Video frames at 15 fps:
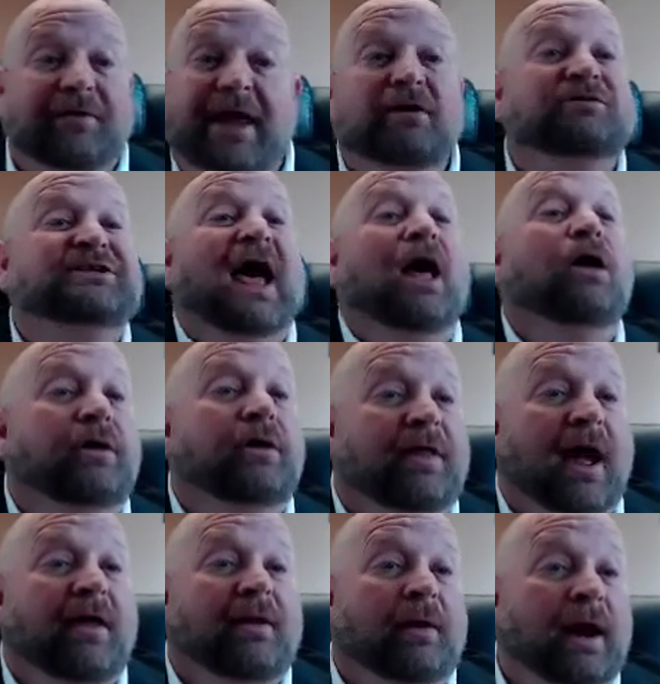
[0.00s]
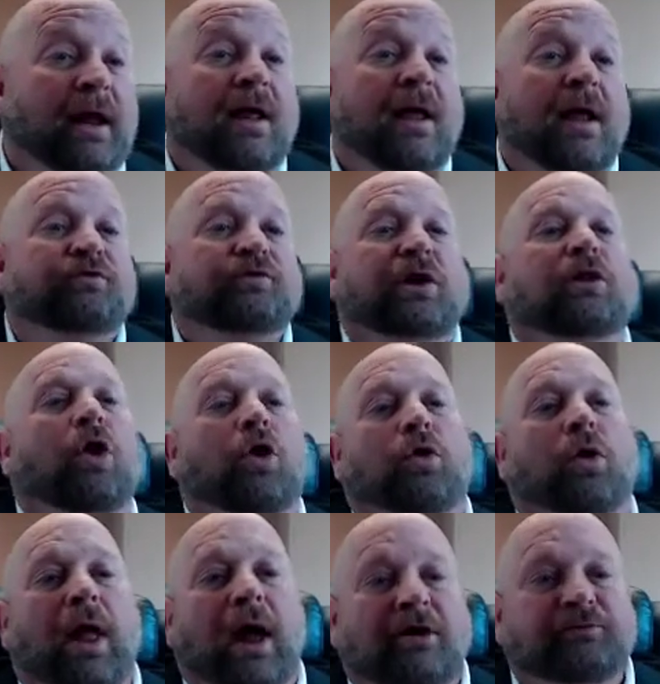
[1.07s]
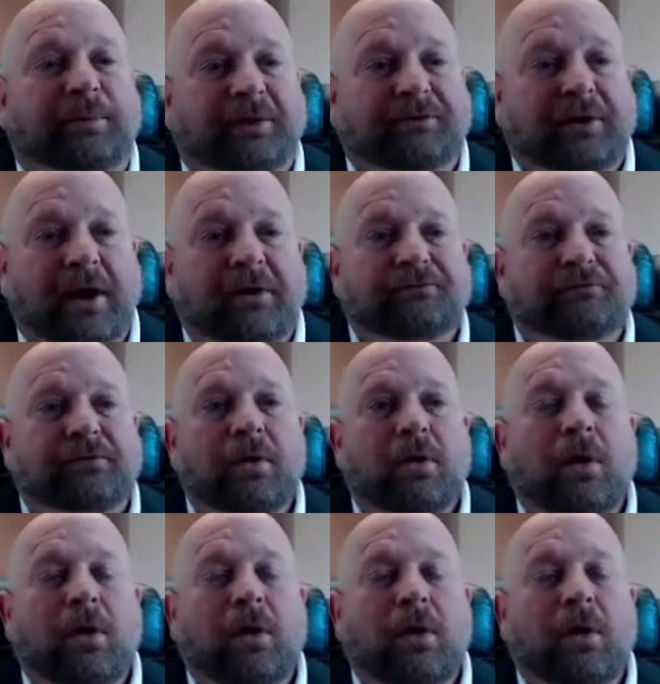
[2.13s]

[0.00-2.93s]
They don't tell you that, right? That's what a local expert does.